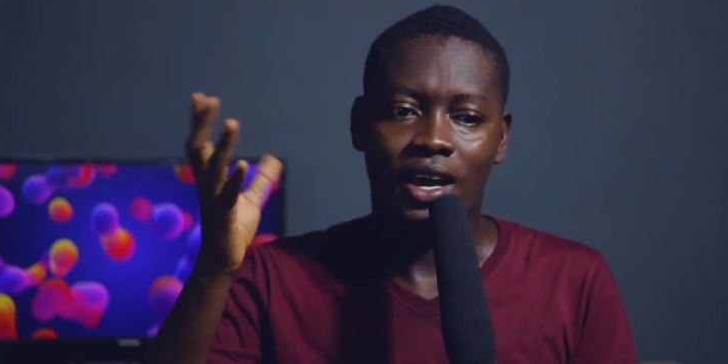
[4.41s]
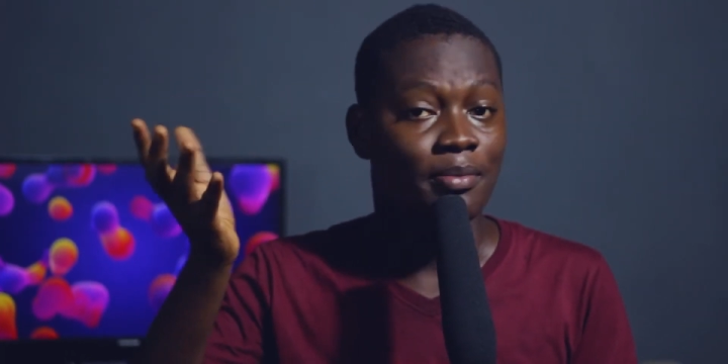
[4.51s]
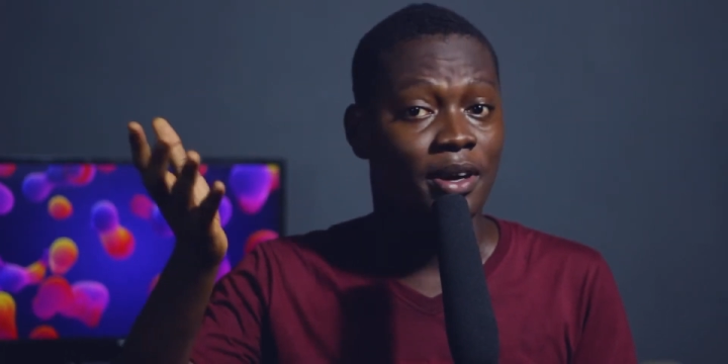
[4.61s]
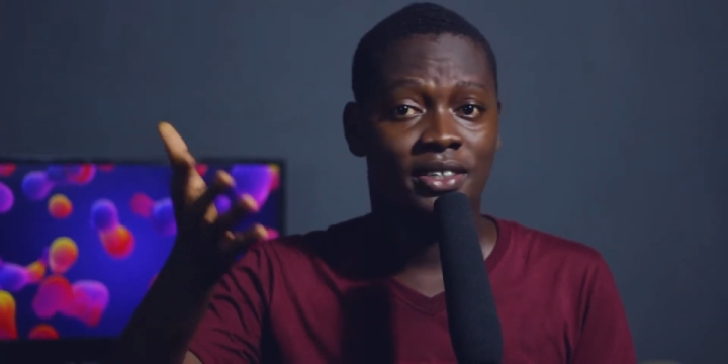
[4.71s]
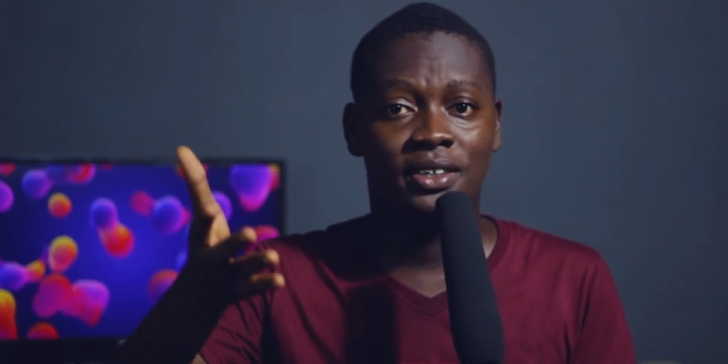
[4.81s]

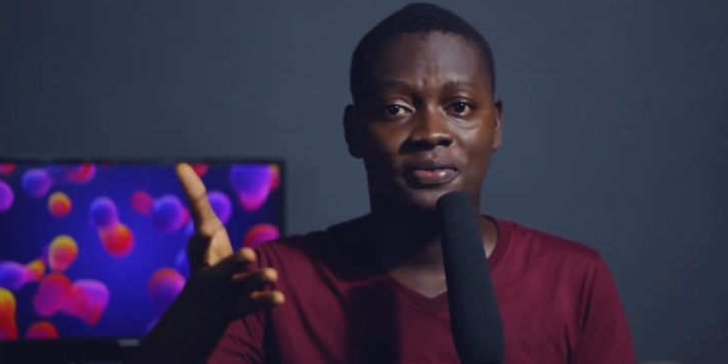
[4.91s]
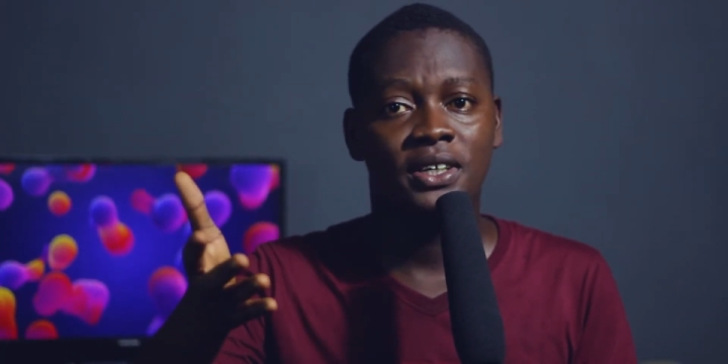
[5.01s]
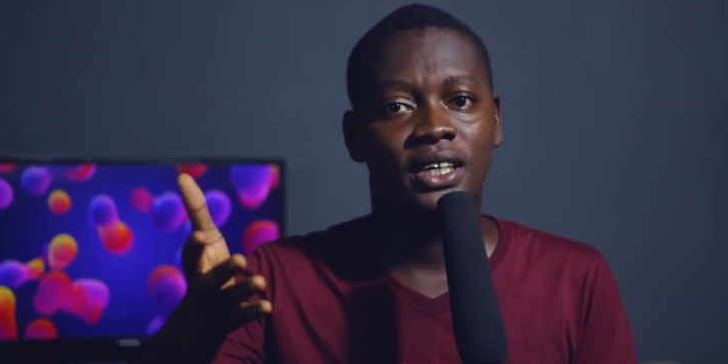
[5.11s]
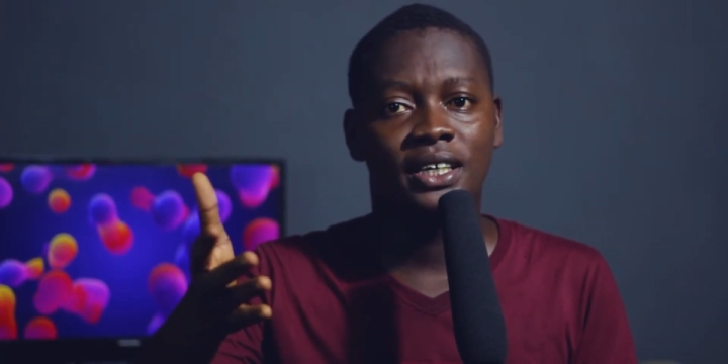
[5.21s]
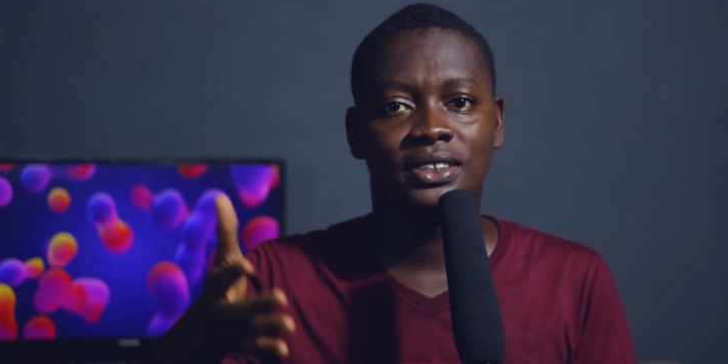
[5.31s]
I'm actually
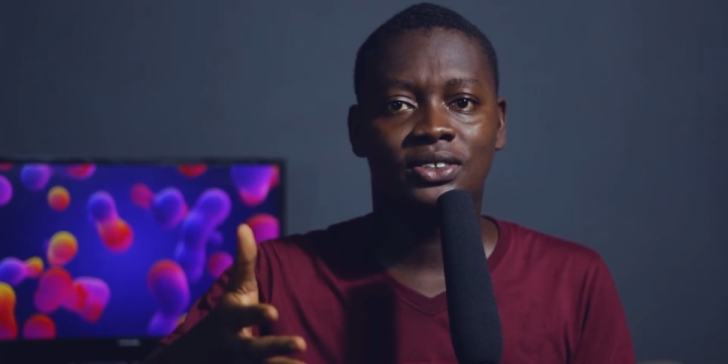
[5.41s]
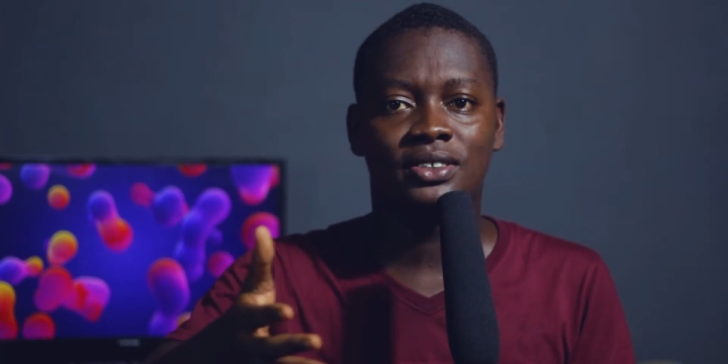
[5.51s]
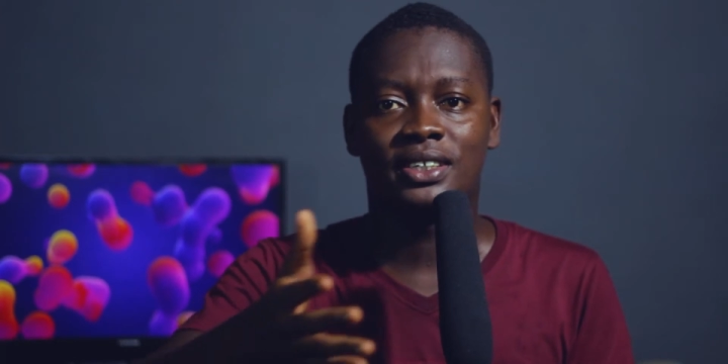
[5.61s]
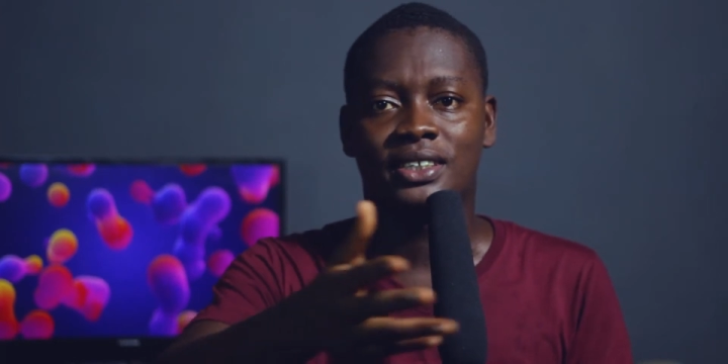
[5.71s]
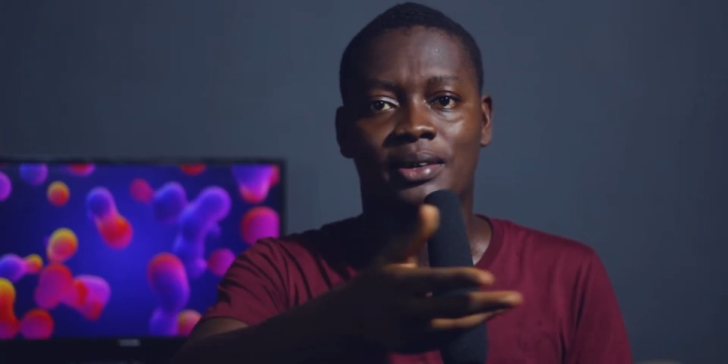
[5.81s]
feeling lazy to
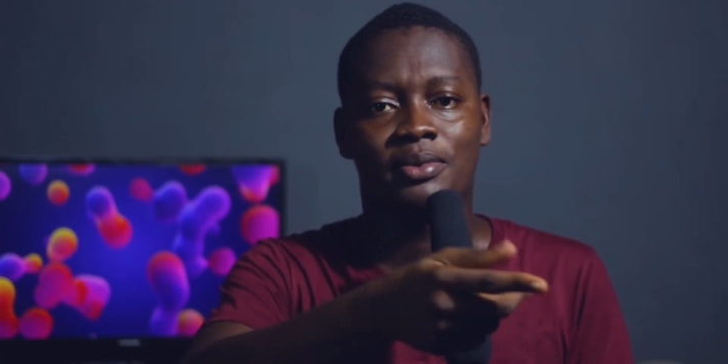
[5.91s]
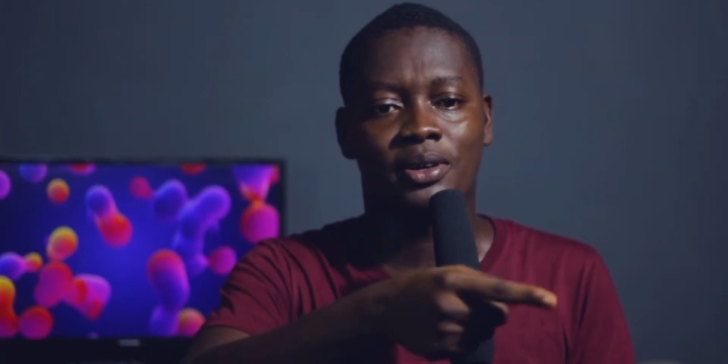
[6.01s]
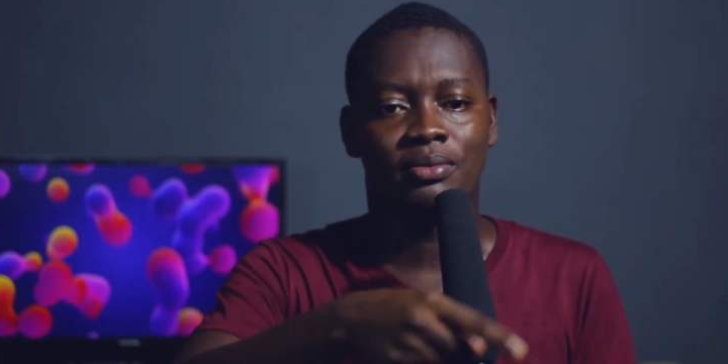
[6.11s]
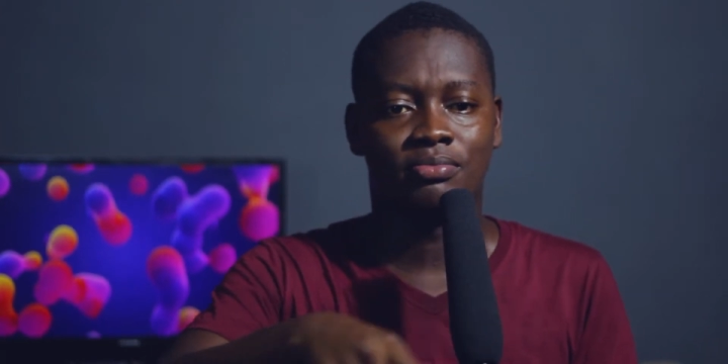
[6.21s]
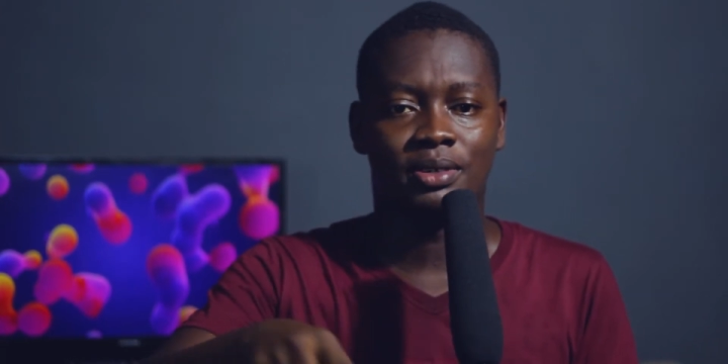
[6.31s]
set up the,